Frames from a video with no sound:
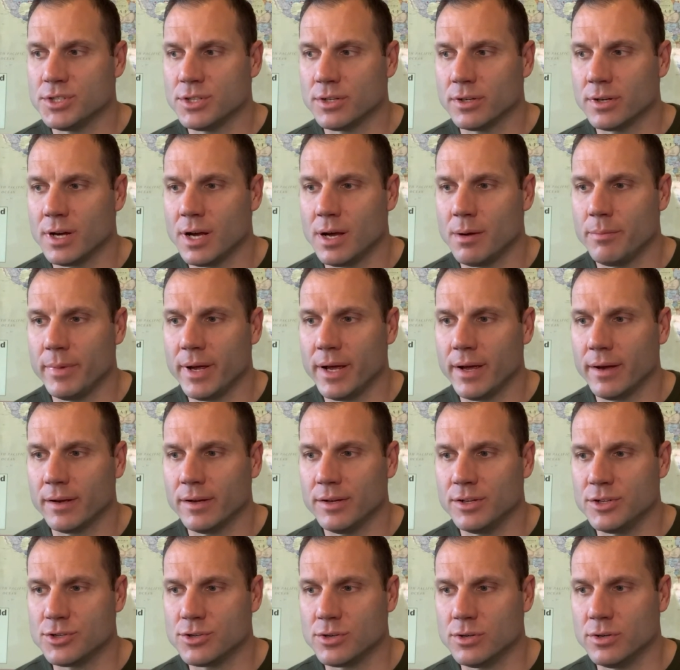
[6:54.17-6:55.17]
or combat
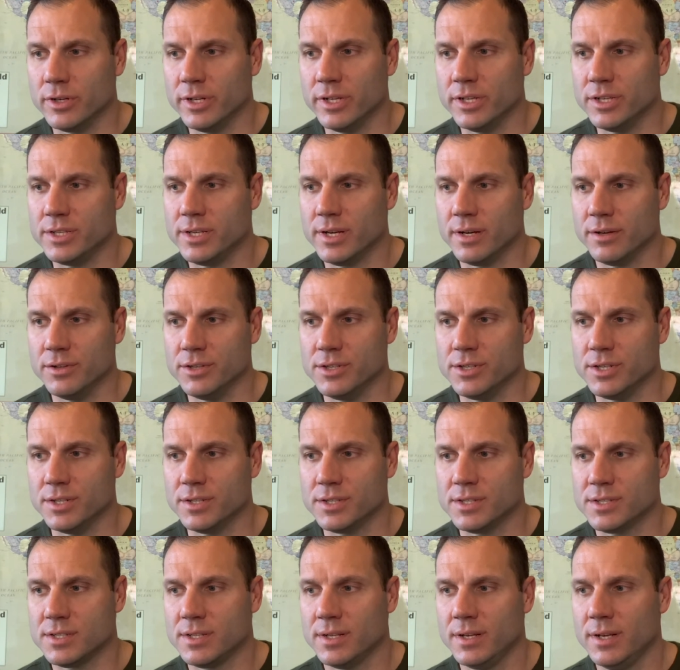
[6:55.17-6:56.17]
control and
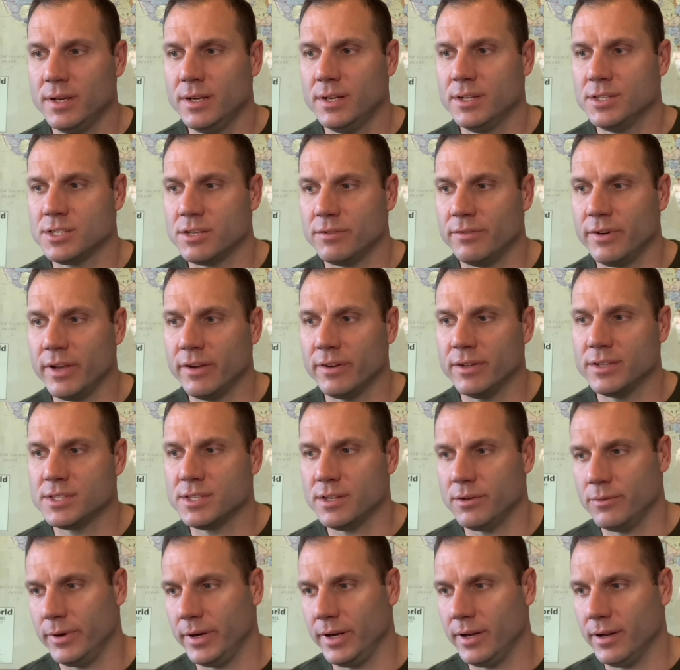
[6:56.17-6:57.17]
intelligence, surveillance
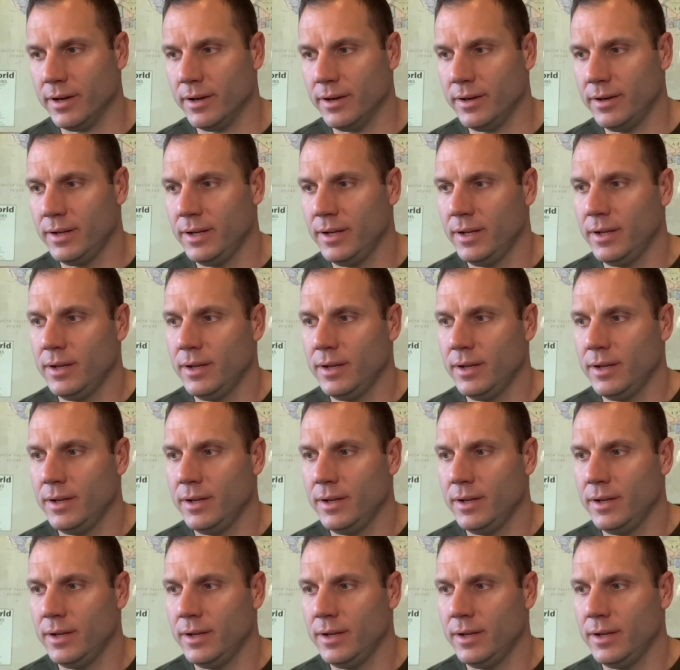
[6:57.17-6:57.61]
and recon.